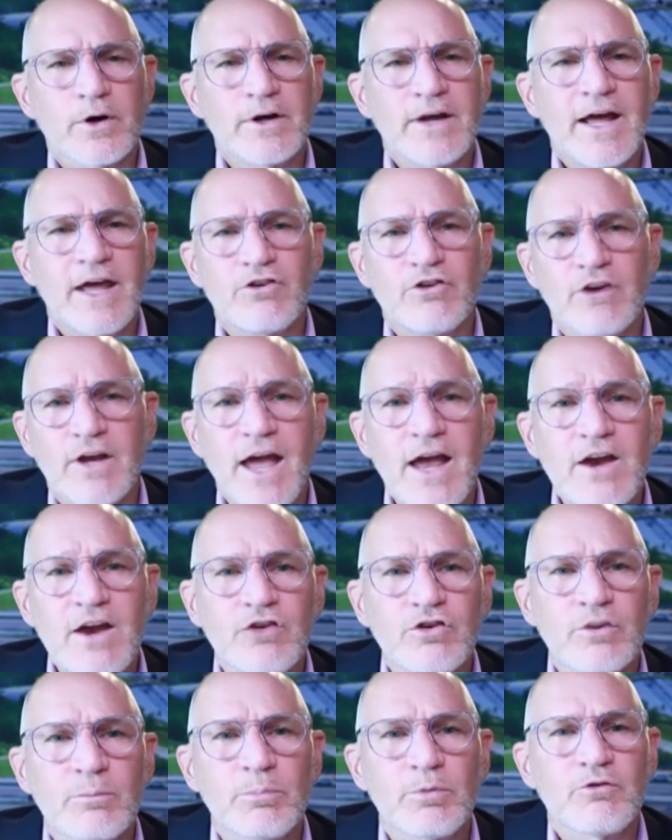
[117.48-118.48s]

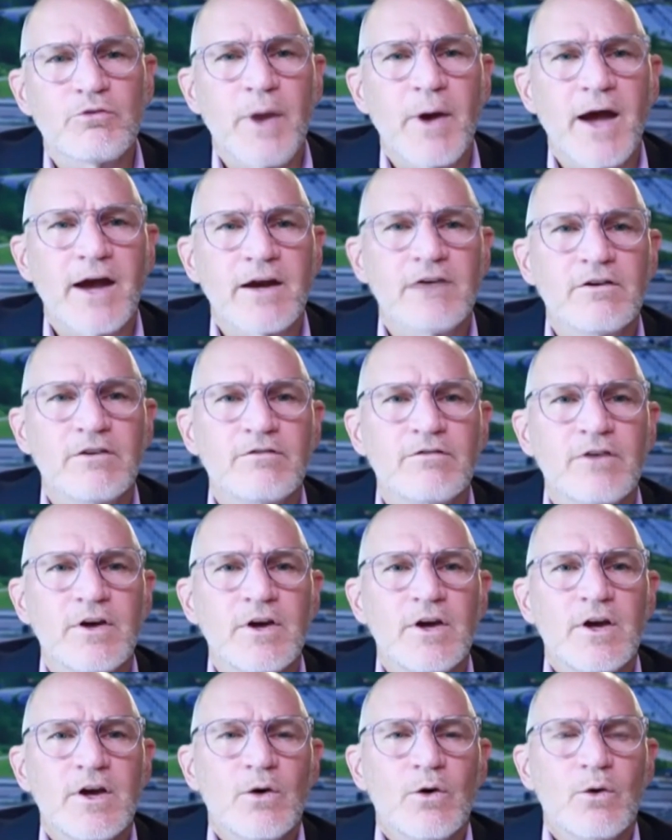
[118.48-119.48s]
education perspective,
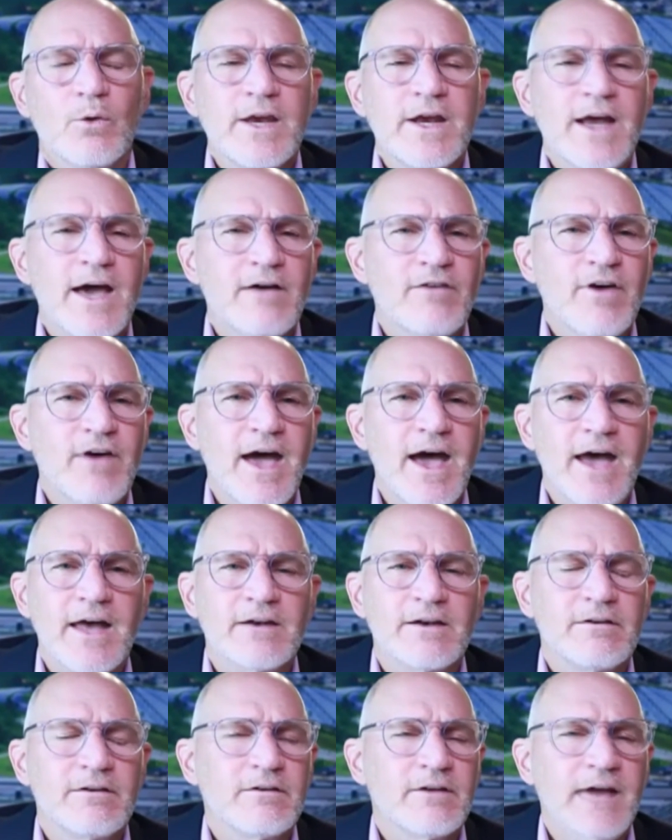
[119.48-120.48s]
we have
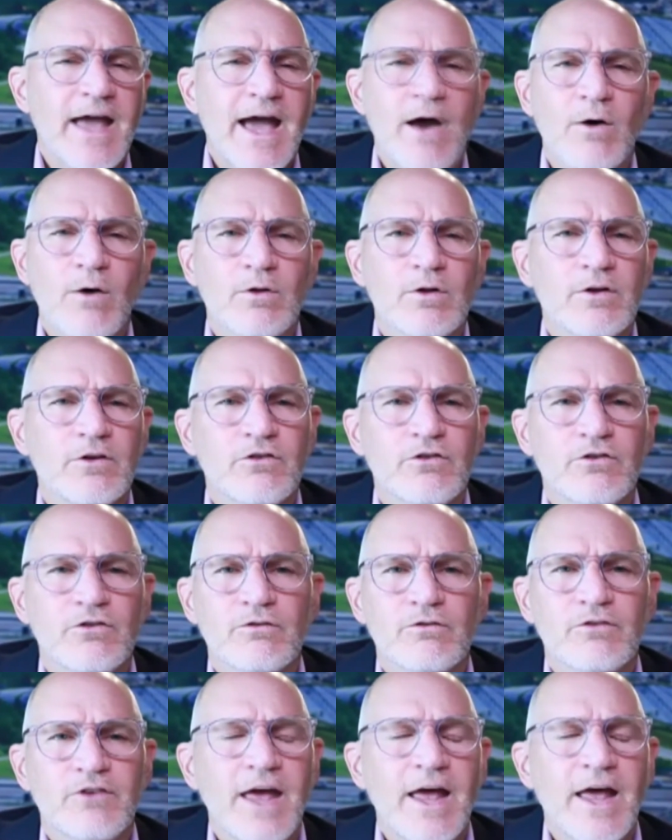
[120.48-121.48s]
had countless
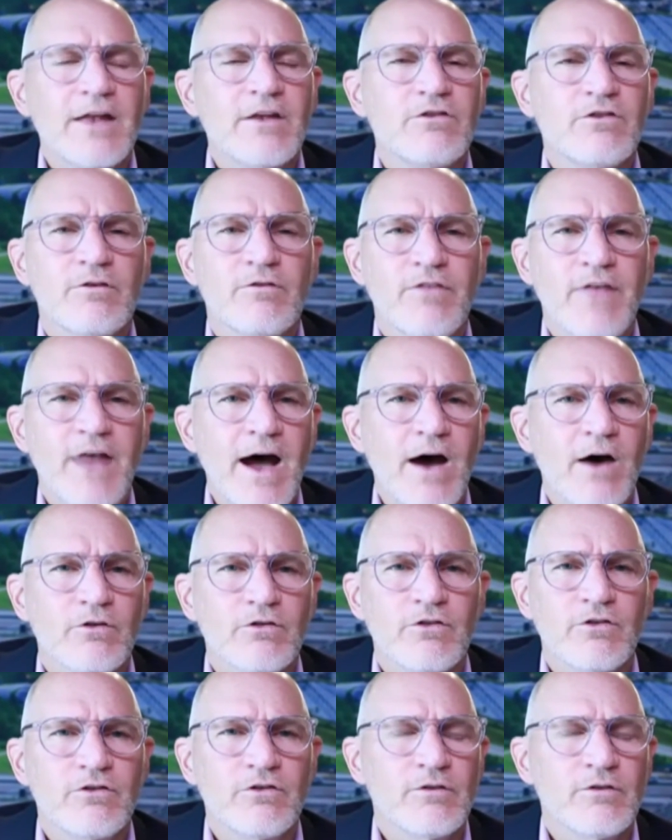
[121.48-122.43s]
tens of thousands of